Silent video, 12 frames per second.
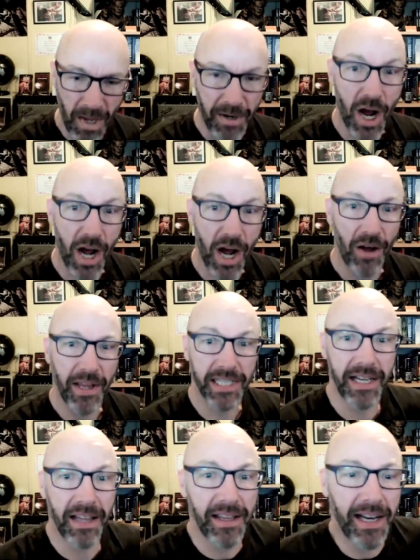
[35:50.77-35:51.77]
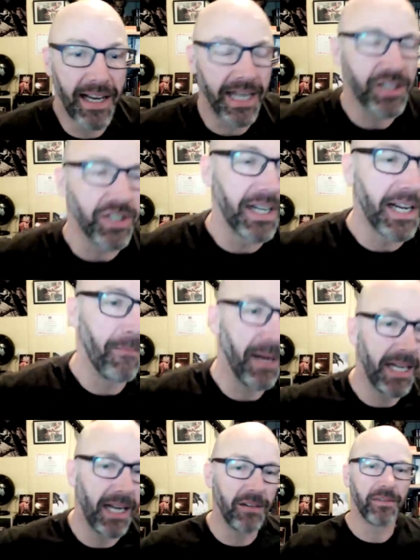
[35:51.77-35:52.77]
No, there's another collection coming,
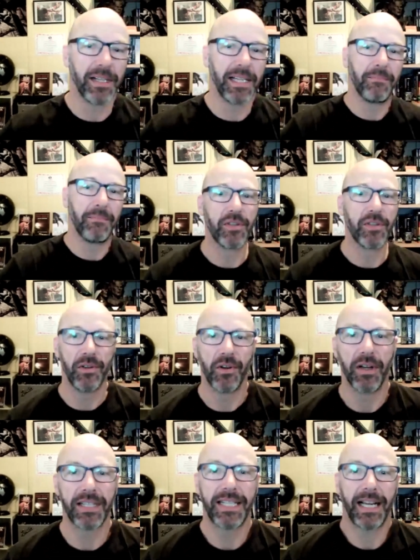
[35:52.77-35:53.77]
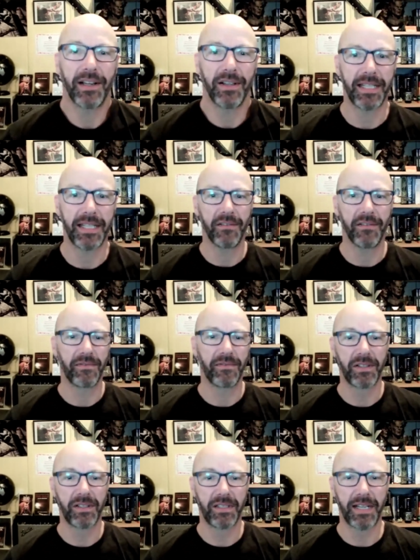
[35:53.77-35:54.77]
hopefully, before too long. A second set of
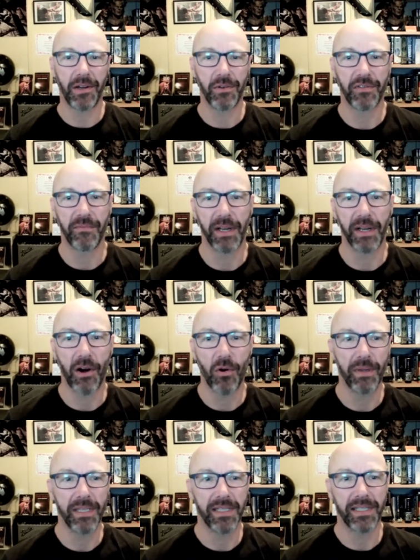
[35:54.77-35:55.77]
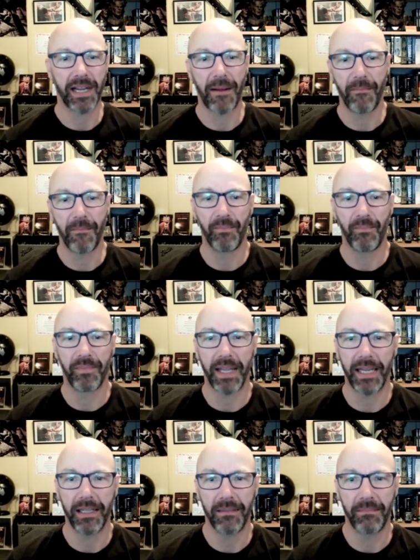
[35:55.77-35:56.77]
tales from the Gulp is
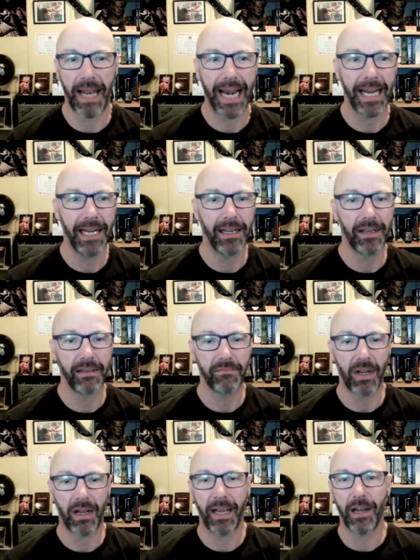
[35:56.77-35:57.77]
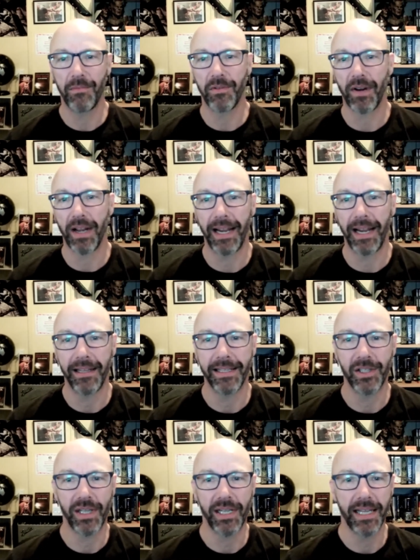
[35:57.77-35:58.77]
in planning, and I hope to write later this
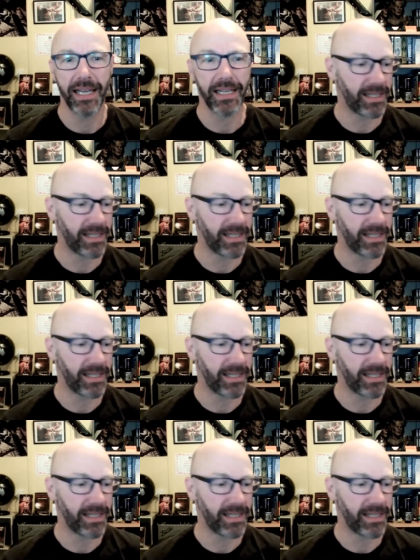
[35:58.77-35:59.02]
year. That's